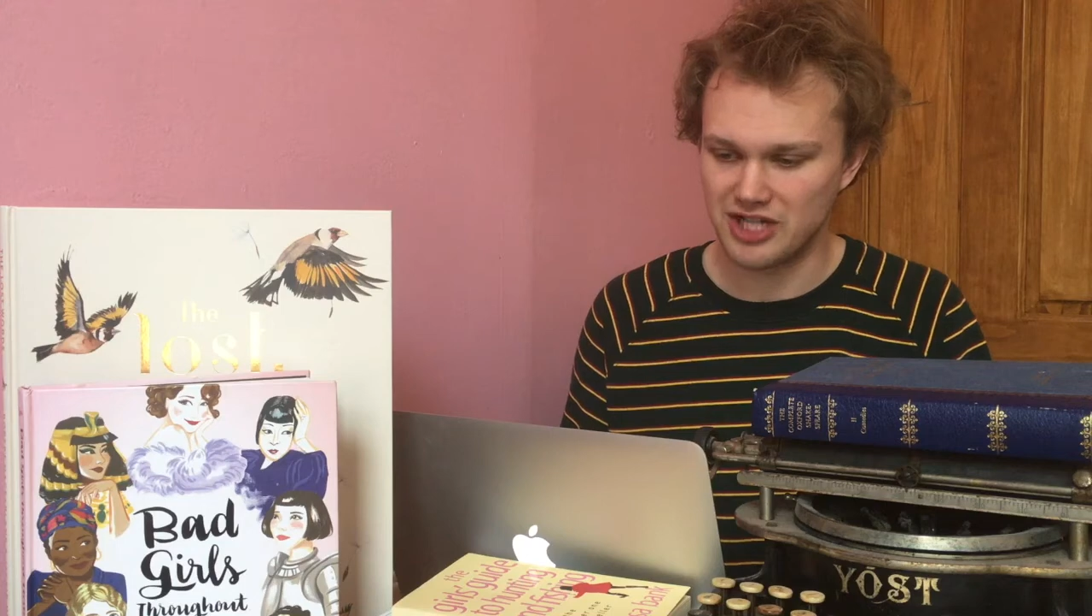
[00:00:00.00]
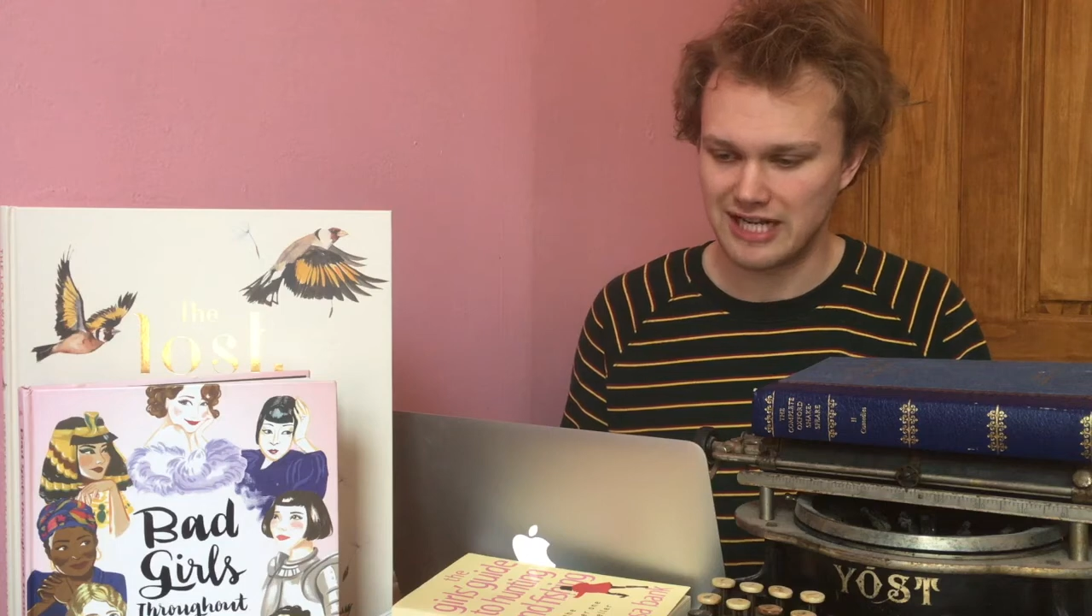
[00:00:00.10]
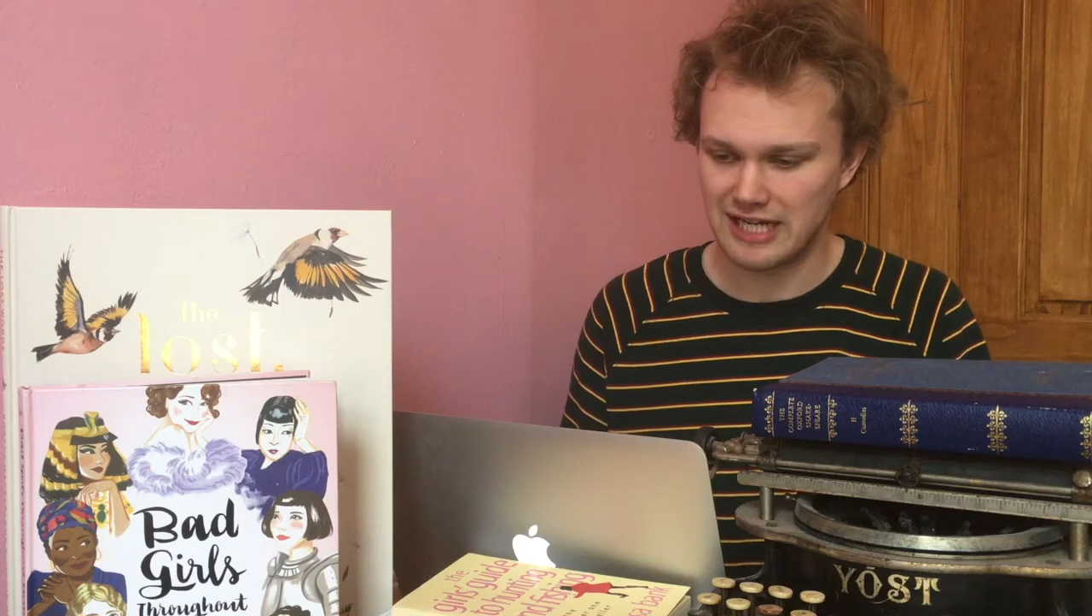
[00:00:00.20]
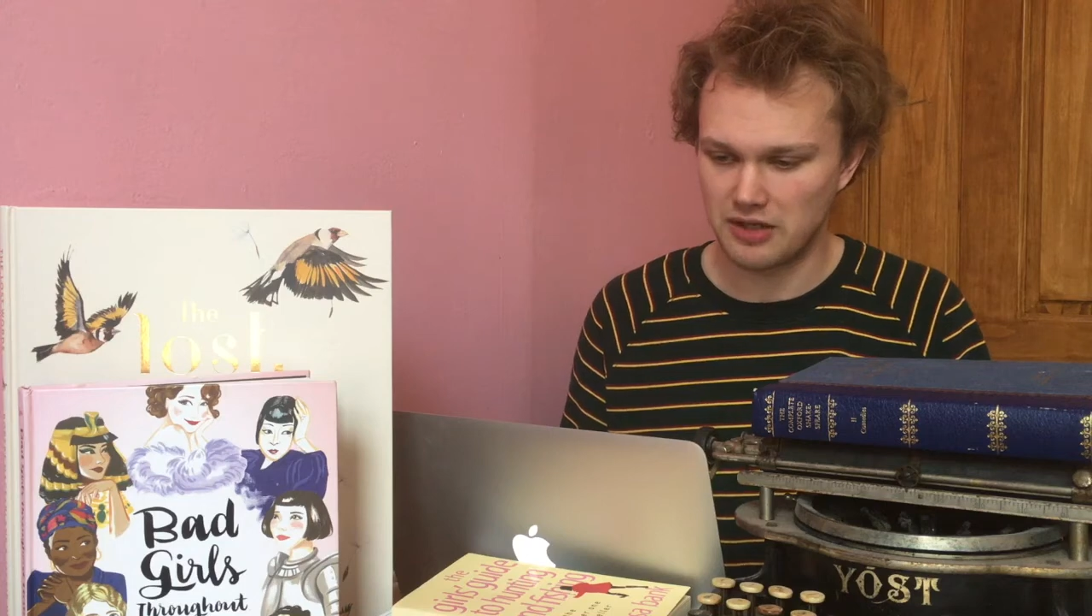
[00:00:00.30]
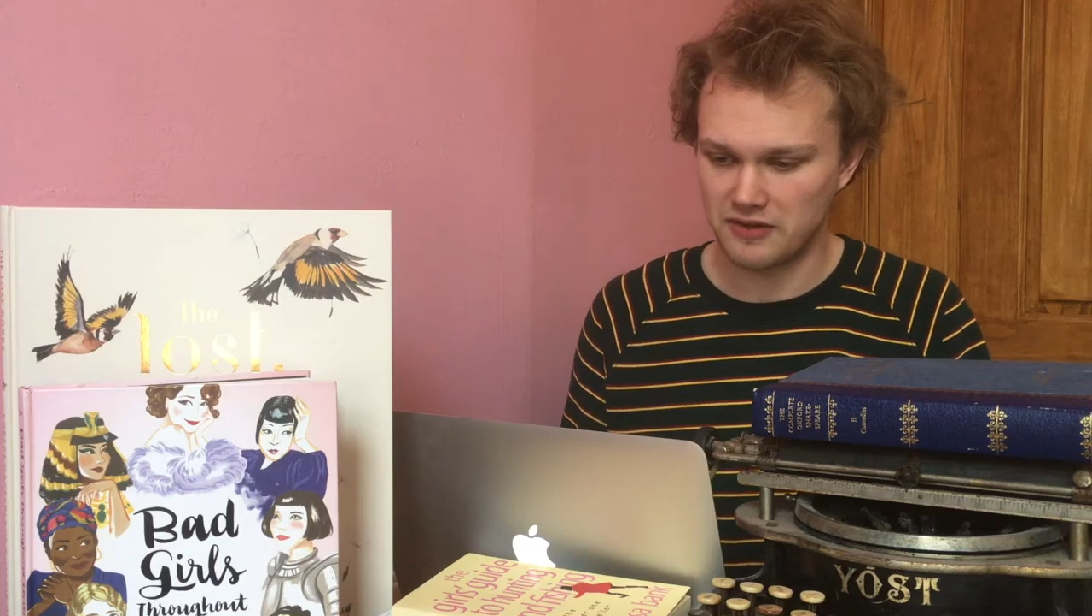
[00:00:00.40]

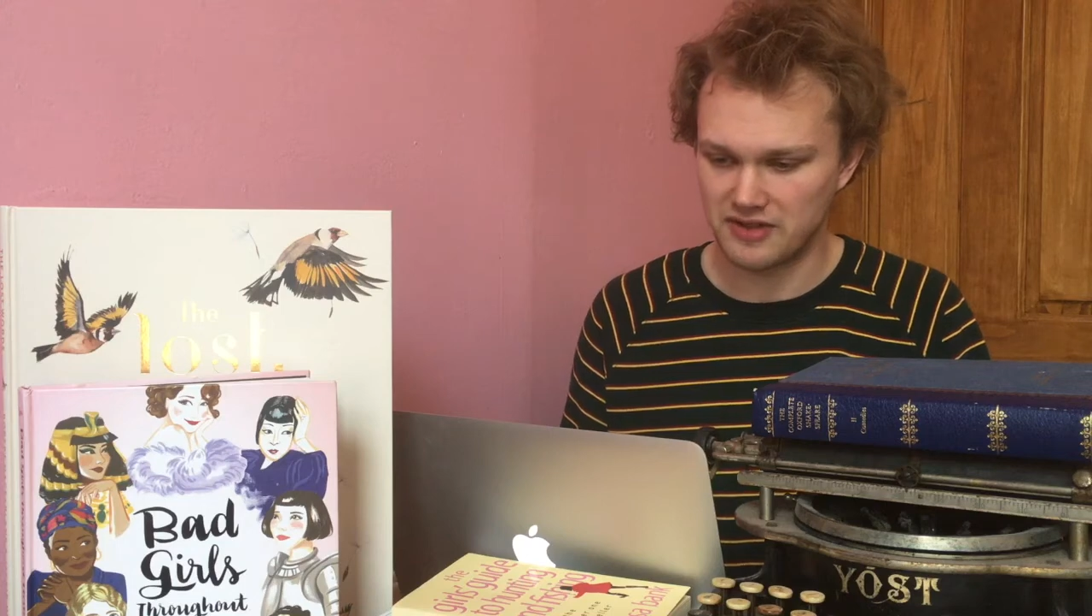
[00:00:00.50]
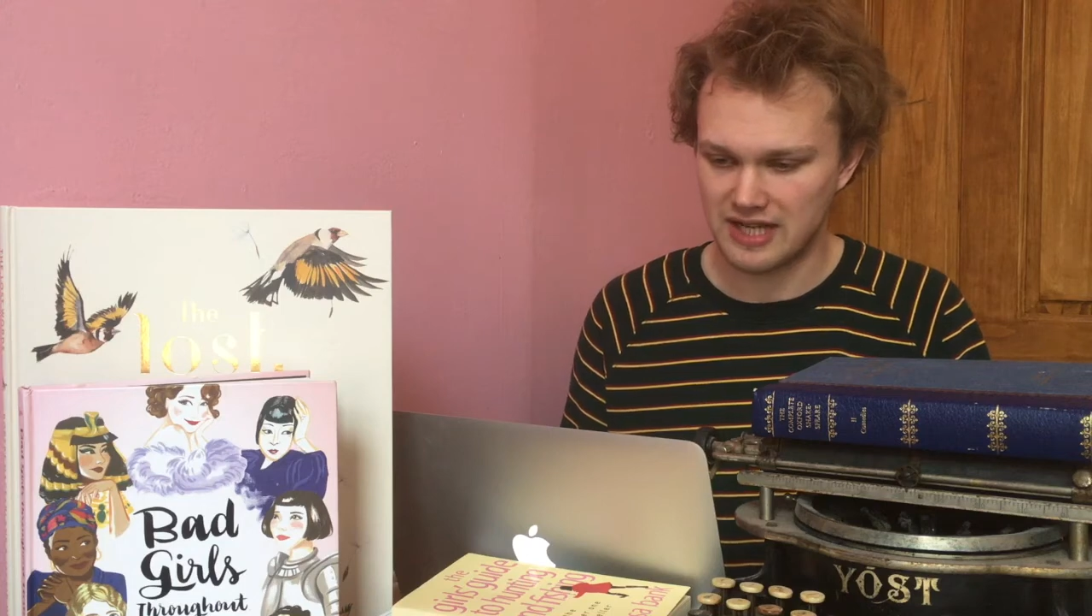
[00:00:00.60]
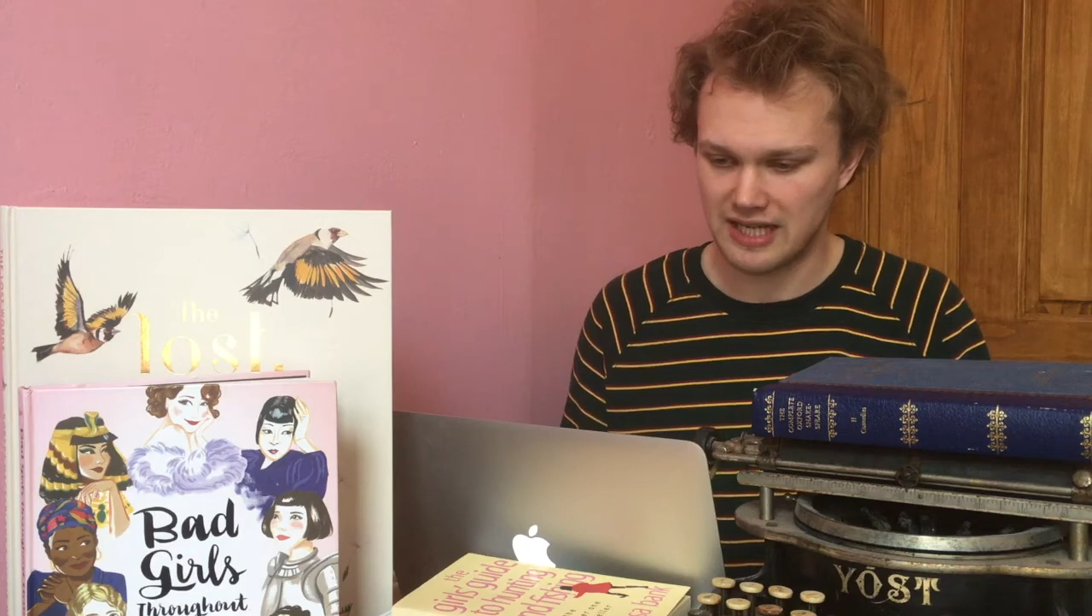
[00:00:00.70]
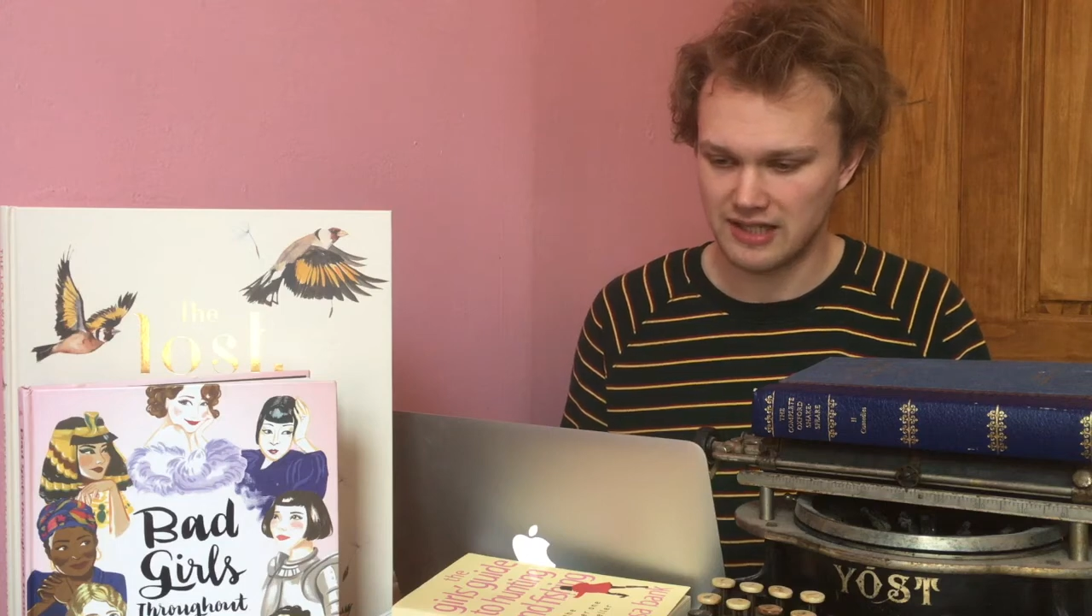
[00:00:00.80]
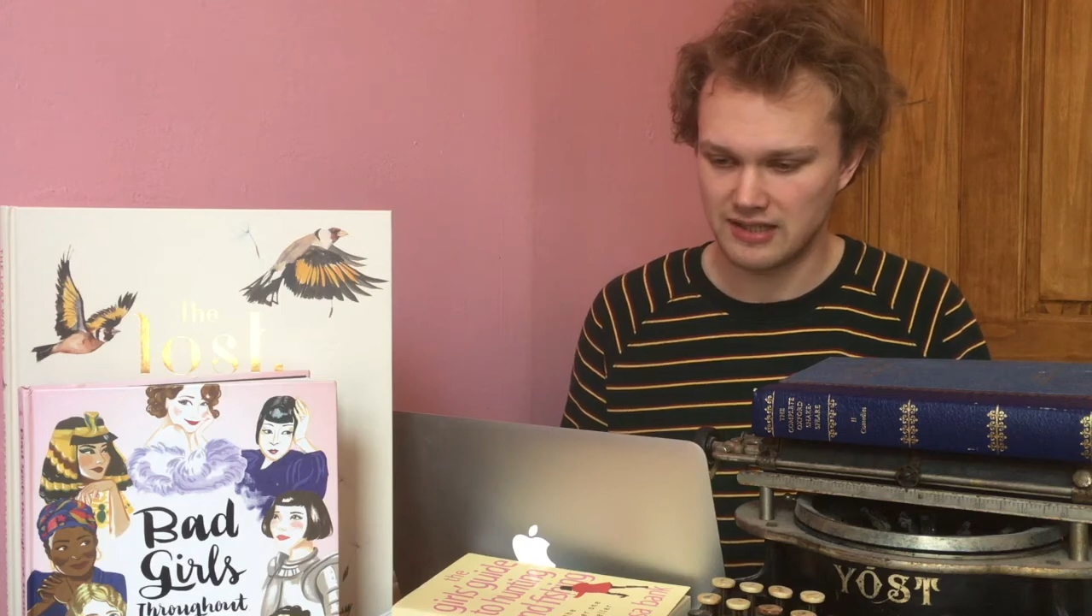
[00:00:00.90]
gently on the
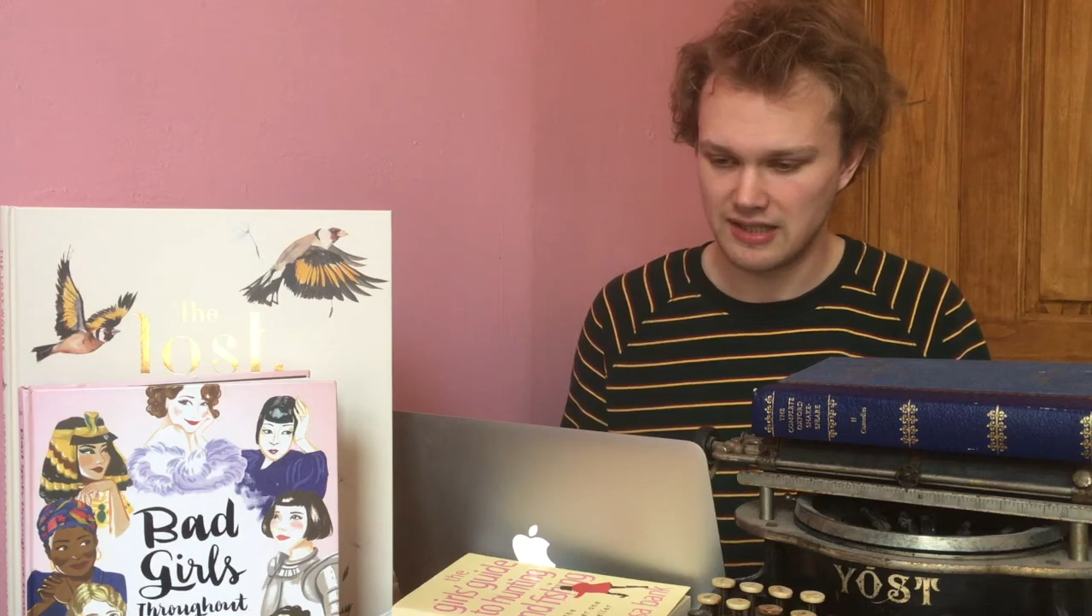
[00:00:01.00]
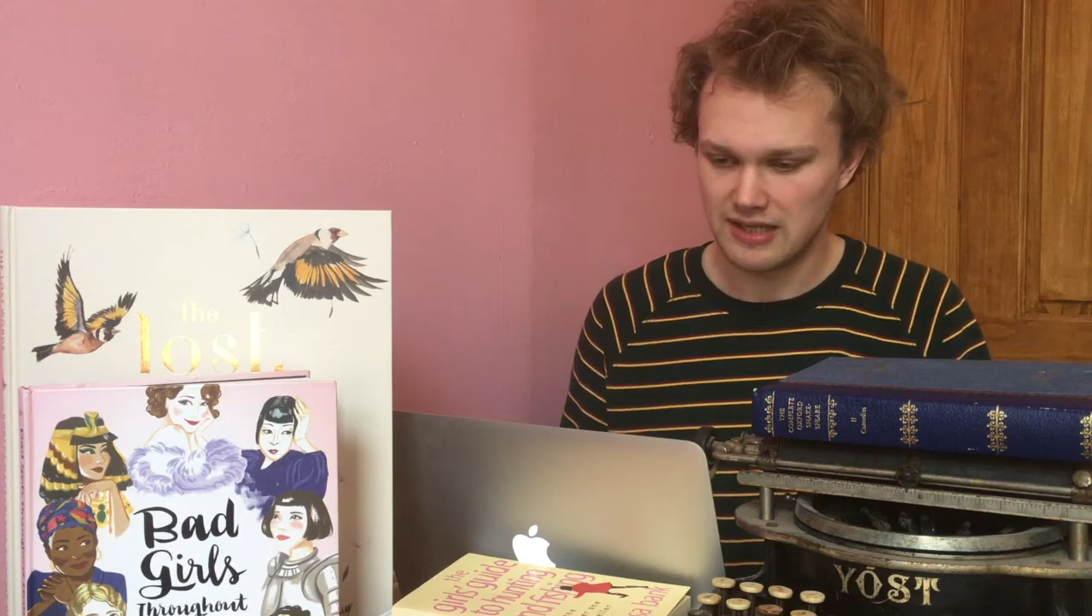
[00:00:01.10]
sand.